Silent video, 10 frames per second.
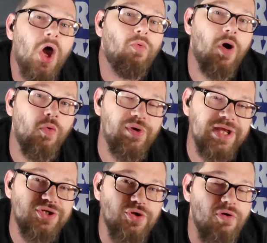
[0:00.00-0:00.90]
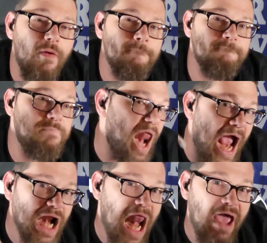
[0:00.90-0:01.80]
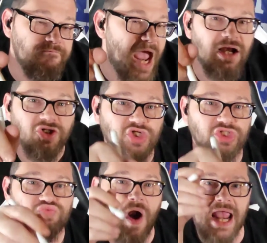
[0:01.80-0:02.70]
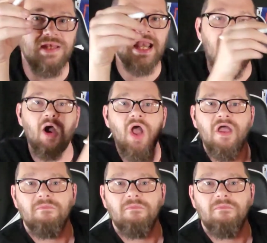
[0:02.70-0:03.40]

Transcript: well, we do Black Lives Matter because right now